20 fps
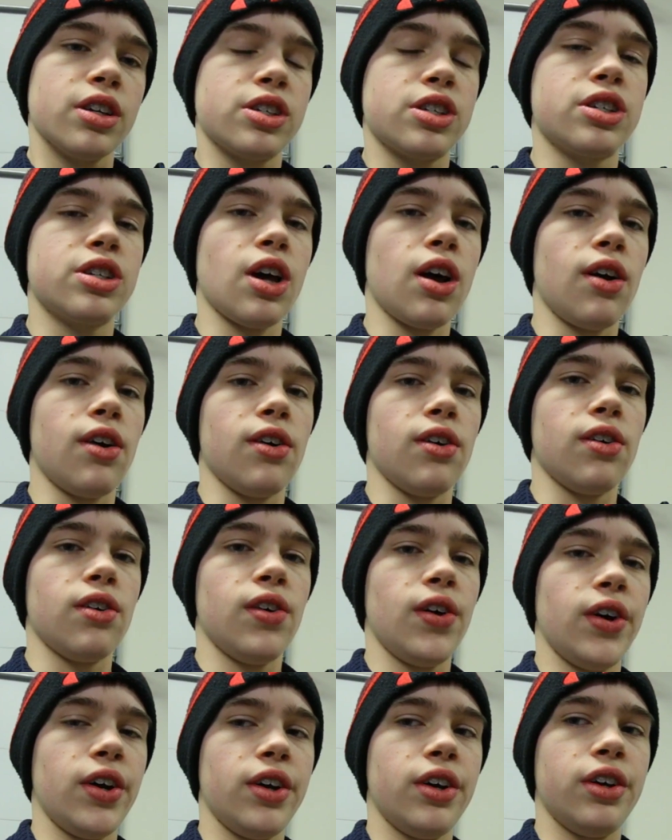
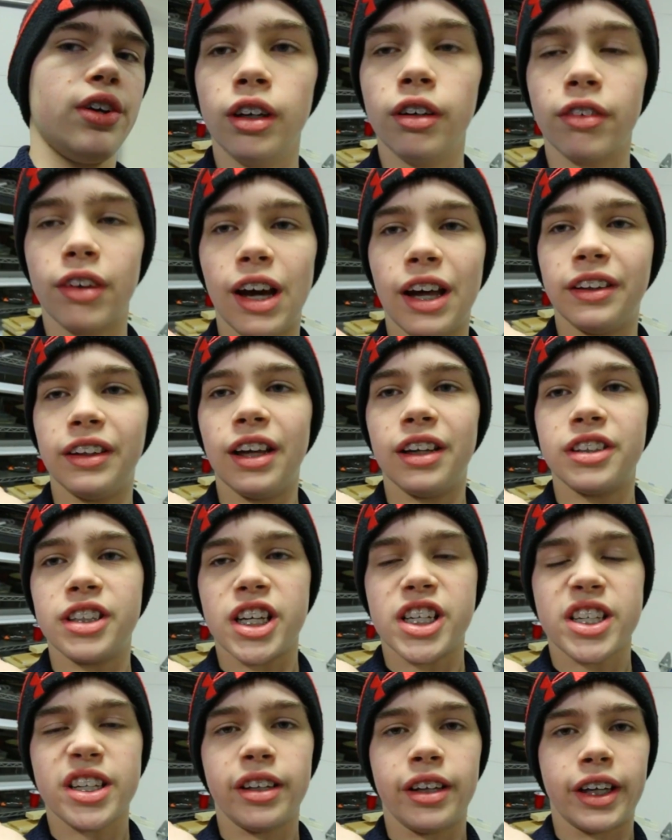So I've got that
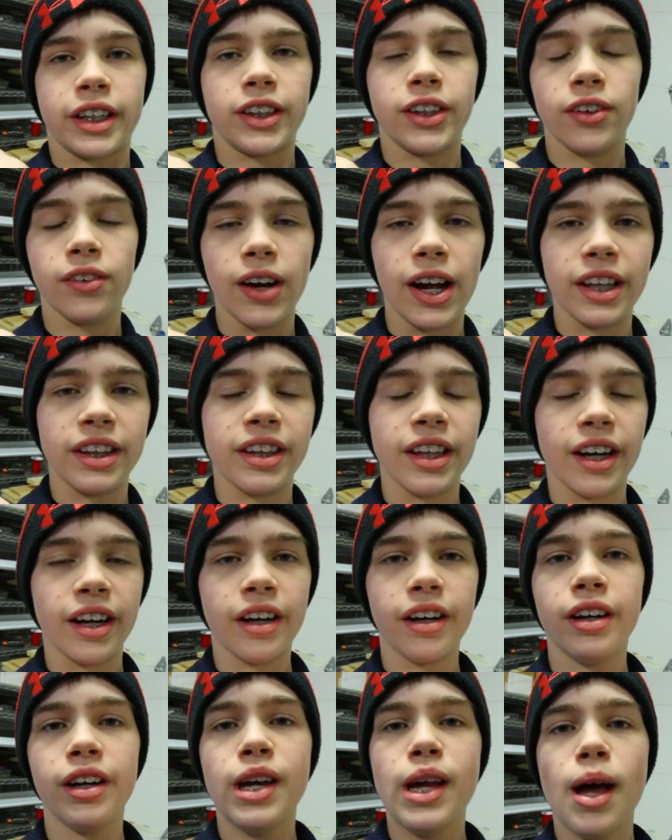dust collector right
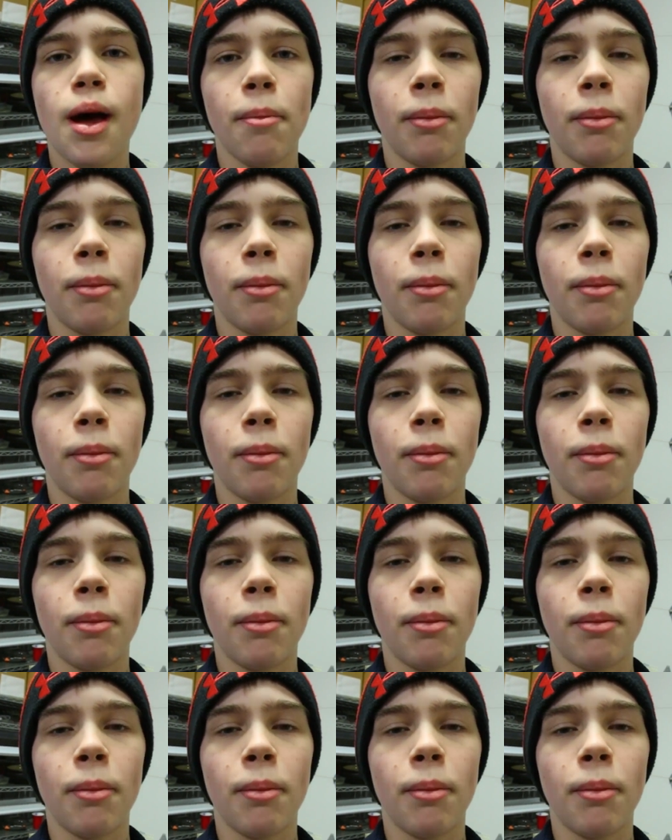there,